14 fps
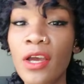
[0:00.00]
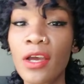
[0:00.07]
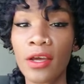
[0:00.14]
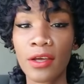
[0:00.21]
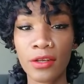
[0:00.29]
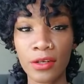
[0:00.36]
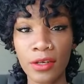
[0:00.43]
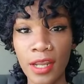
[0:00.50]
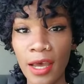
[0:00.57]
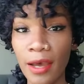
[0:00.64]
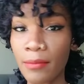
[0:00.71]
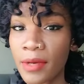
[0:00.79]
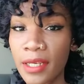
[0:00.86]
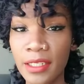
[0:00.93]

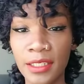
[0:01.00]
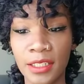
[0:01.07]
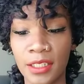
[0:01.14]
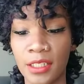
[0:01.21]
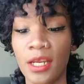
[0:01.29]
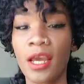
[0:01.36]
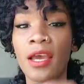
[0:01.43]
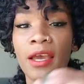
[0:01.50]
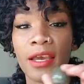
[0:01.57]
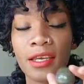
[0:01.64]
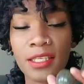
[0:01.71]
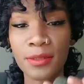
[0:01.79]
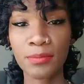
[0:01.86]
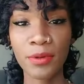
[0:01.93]
not much
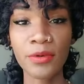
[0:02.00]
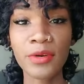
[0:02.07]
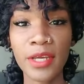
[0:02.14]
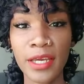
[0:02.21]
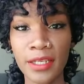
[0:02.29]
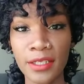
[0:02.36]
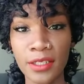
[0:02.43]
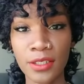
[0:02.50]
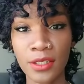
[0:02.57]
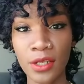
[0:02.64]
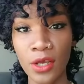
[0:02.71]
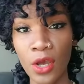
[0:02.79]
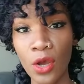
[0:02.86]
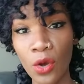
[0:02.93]
experience
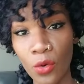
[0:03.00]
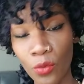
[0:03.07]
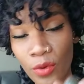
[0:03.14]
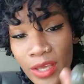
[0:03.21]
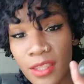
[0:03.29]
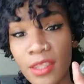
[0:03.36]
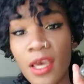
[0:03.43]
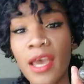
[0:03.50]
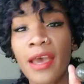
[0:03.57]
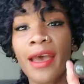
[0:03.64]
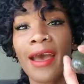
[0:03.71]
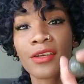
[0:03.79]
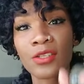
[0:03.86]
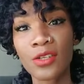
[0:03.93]
with
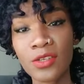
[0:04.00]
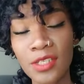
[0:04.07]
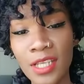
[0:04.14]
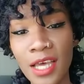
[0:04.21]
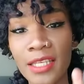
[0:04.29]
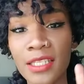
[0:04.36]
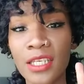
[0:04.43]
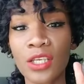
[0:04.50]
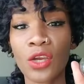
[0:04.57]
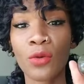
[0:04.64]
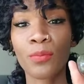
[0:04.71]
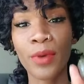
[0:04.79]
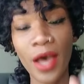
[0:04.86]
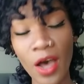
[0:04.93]
exercising your
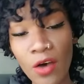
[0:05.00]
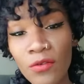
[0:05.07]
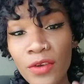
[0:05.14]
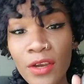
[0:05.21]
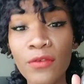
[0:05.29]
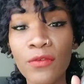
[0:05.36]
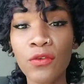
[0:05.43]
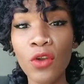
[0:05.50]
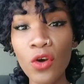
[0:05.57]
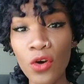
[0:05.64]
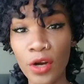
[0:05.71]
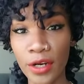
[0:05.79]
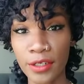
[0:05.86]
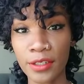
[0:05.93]
pelvic
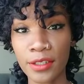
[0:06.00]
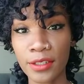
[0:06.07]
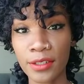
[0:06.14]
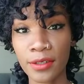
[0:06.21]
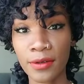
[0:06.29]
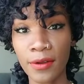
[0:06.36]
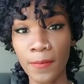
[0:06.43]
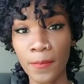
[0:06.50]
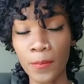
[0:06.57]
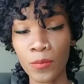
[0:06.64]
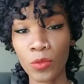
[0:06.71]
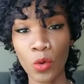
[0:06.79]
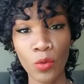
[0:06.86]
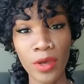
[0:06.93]
floors,
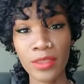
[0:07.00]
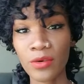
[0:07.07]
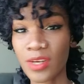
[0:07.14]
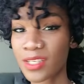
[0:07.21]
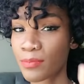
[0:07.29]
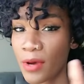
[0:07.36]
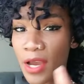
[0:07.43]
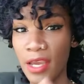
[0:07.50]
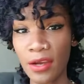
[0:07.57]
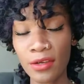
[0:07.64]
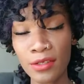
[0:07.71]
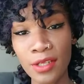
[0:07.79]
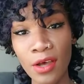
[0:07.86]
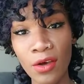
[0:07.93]
whether it's by
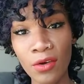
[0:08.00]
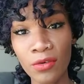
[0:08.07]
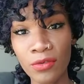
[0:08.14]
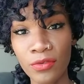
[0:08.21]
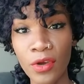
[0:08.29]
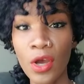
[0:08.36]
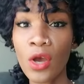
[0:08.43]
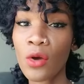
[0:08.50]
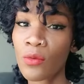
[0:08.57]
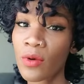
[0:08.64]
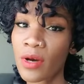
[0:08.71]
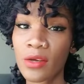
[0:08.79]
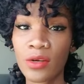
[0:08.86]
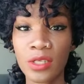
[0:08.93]
yourself,
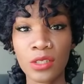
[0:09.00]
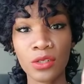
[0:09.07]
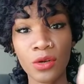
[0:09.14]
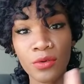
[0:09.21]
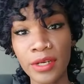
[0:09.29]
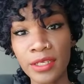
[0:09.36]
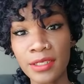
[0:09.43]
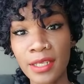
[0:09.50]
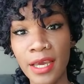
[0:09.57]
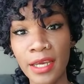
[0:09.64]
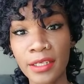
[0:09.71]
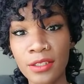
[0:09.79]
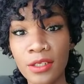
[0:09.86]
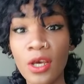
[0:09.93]
whether it's during
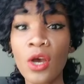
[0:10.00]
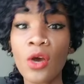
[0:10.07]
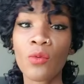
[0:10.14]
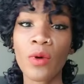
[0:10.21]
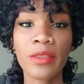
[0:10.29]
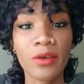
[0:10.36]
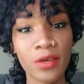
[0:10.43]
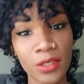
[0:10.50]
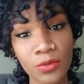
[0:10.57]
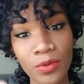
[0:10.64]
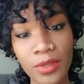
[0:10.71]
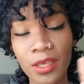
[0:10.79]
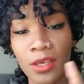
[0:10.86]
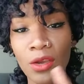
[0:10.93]
sex, whether it's
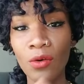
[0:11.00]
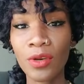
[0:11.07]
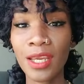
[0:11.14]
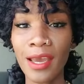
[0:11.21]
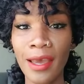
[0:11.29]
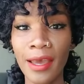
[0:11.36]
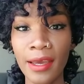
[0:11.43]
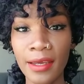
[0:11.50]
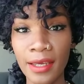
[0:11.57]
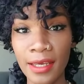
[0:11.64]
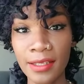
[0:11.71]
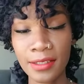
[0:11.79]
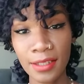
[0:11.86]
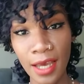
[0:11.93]
with a yoni egg
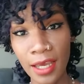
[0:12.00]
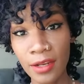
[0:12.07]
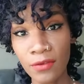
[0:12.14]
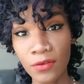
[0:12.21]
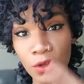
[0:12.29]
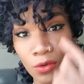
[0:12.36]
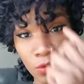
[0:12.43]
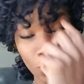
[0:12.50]
inside of you,